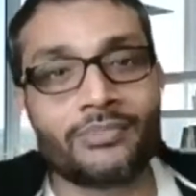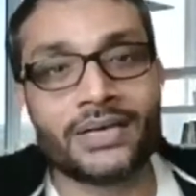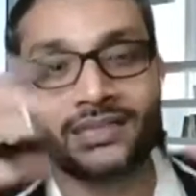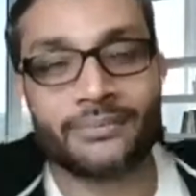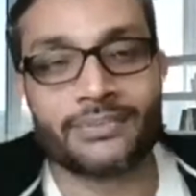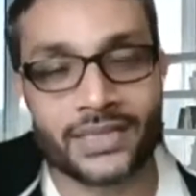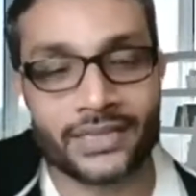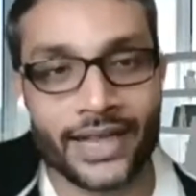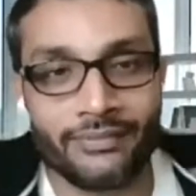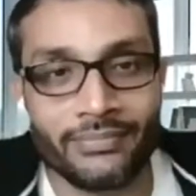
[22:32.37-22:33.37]

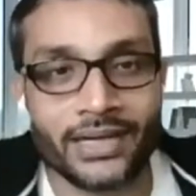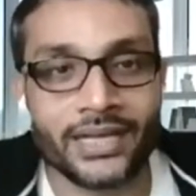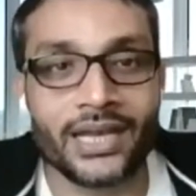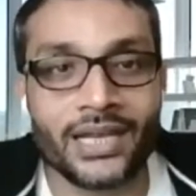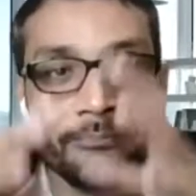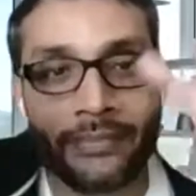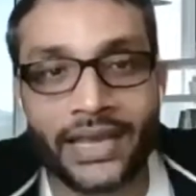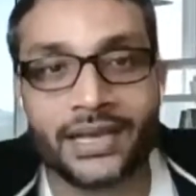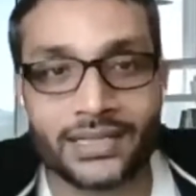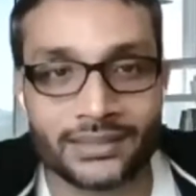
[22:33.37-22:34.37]
perception can be really
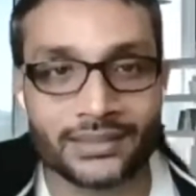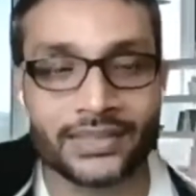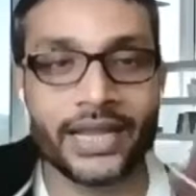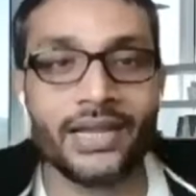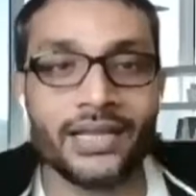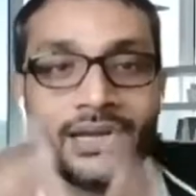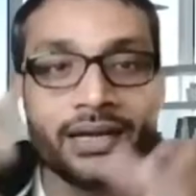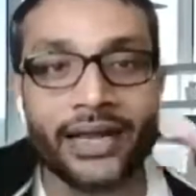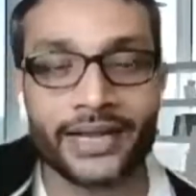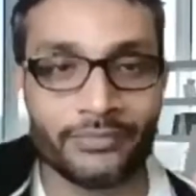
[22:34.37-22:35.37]
big, really
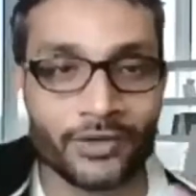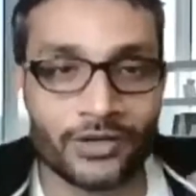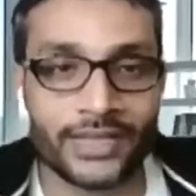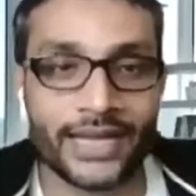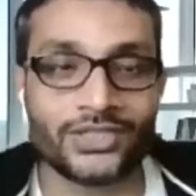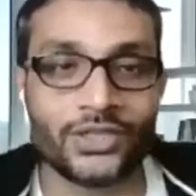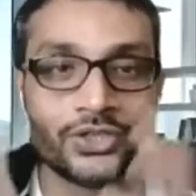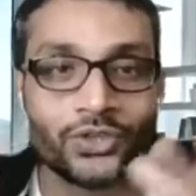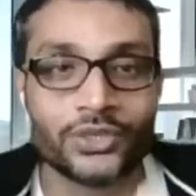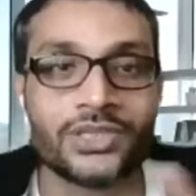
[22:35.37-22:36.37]
great, because that's
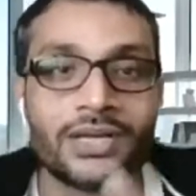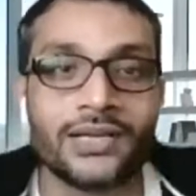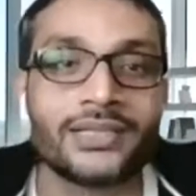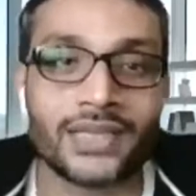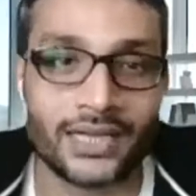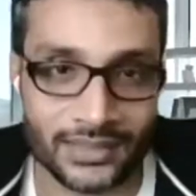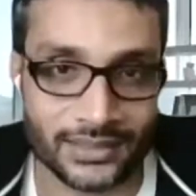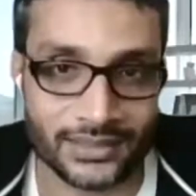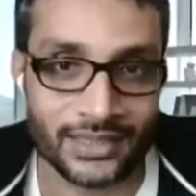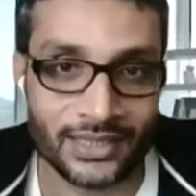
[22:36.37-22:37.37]
your social
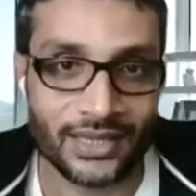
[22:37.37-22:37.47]
status.